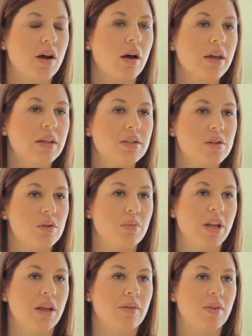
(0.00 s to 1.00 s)
talking to
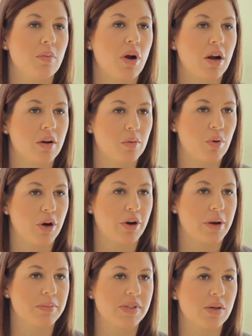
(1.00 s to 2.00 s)
many of the partner
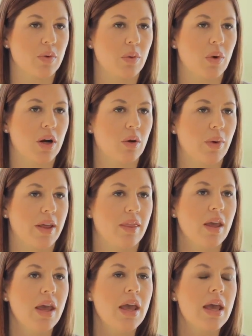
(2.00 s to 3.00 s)
programs that we work with
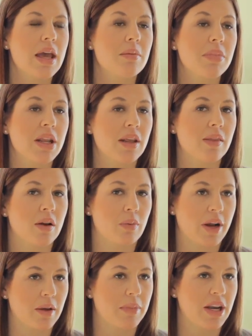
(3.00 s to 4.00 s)
and meeting their
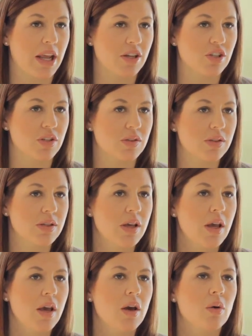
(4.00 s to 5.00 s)
recommendations.
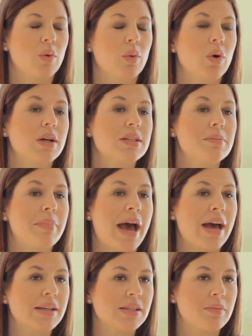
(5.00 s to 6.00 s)
We want to
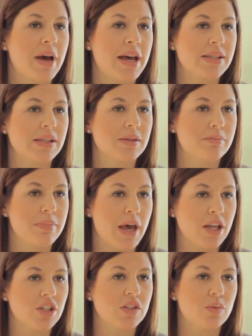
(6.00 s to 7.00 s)
maximize as
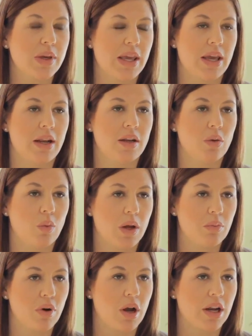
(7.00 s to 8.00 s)
much as we can into
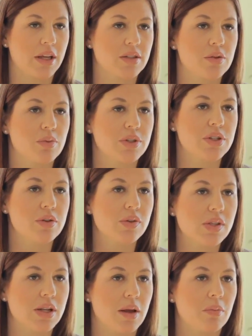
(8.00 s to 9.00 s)
one product to reduce
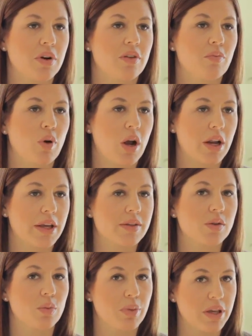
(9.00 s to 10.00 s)
the number of
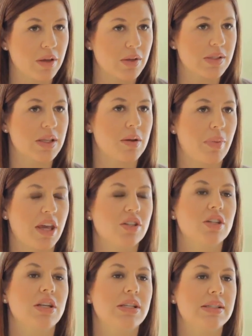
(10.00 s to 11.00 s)
products or pills that a
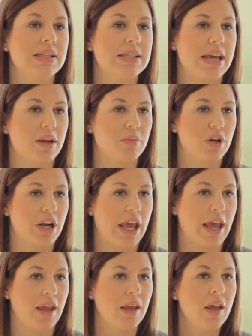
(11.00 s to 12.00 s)
patient needs to take per
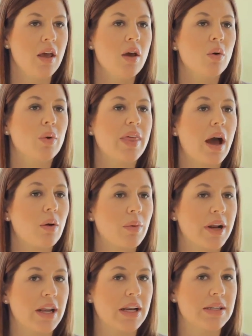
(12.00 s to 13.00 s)
day without
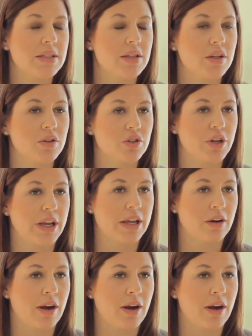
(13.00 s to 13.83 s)
running into nutrient